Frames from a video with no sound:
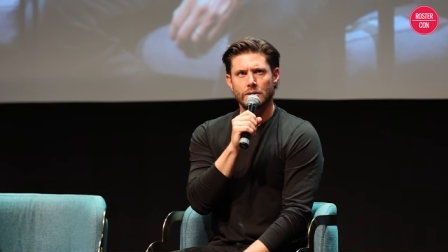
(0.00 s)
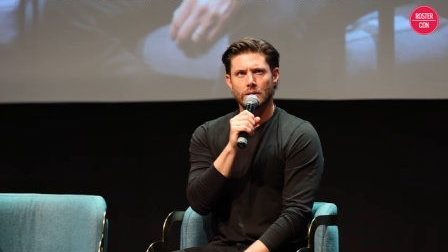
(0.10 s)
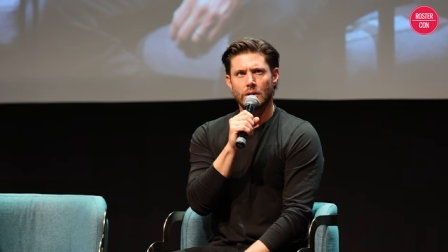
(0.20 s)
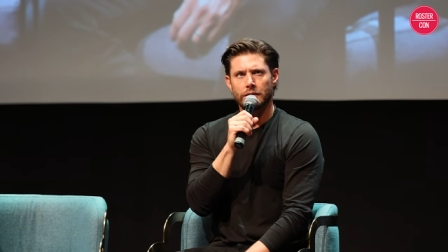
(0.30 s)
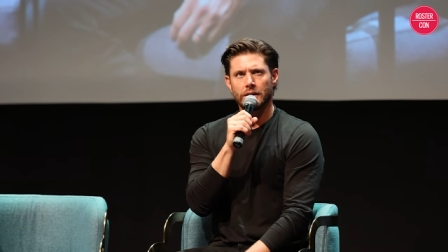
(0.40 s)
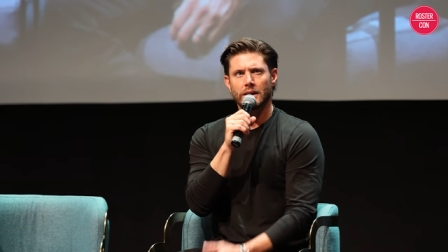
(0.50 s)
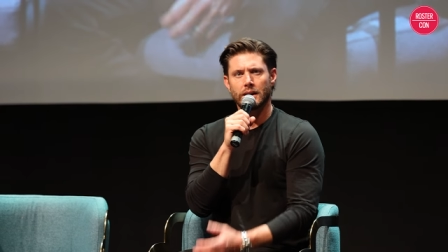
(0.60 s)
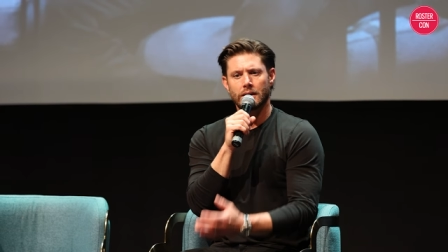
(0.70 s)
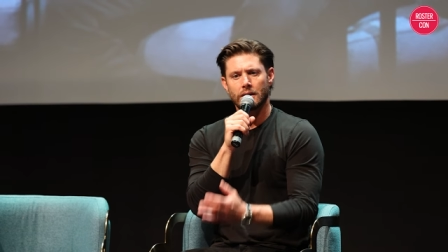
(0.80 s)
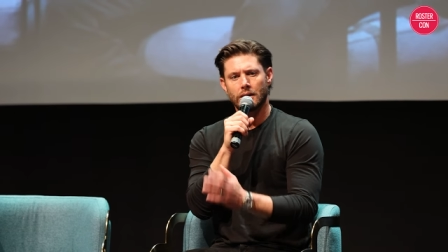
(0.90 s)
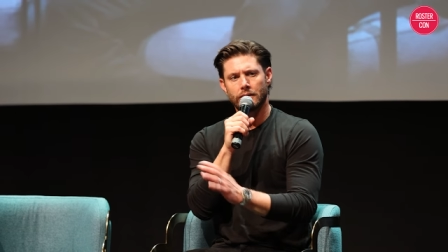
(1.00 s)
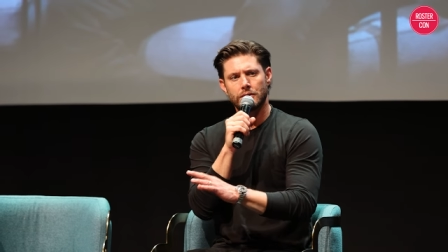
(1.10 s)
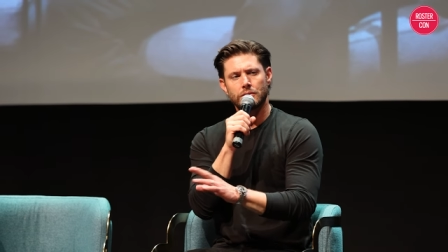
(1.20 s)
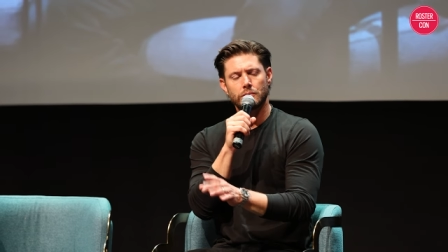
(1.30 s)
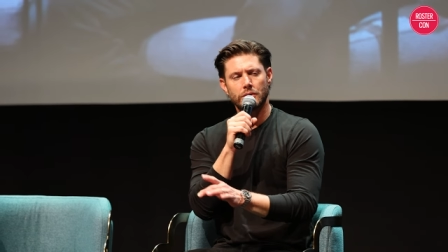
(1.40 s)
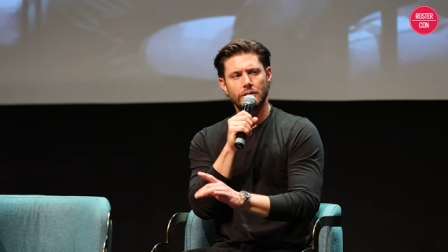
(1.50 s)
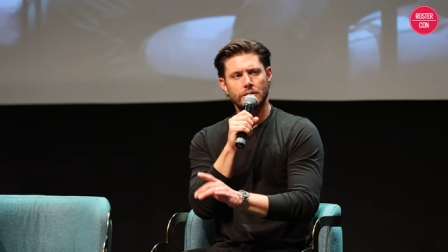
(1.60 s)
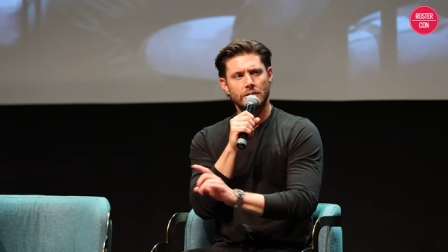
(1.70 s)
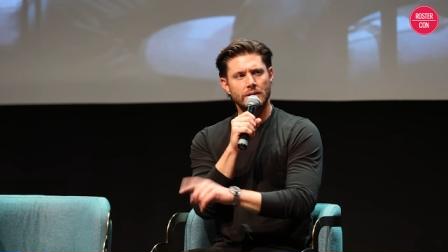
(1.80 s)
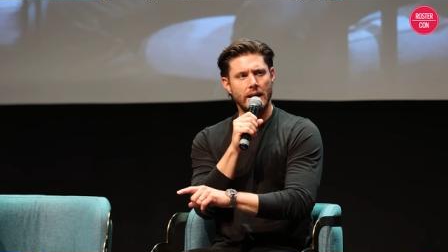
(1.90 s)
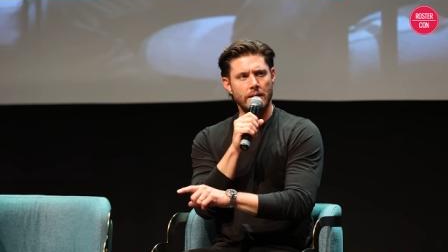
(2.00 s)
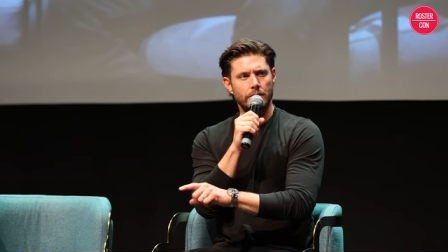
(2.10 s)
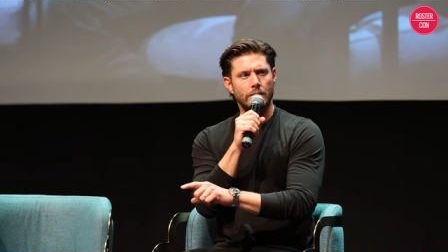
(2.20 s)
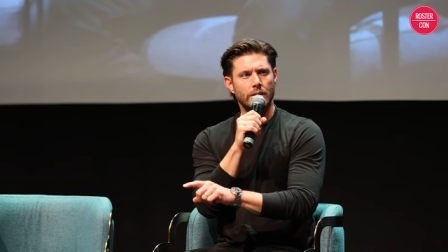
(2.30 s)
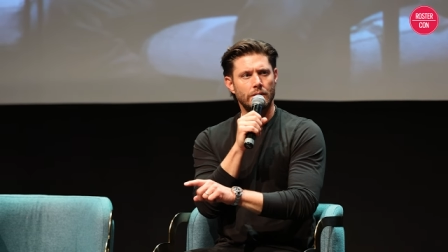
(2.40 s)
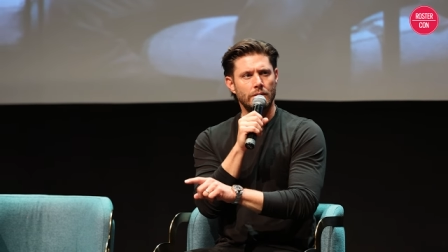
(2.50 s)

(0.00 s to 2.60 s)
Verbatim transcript: So I feel like of the two brothers, Sam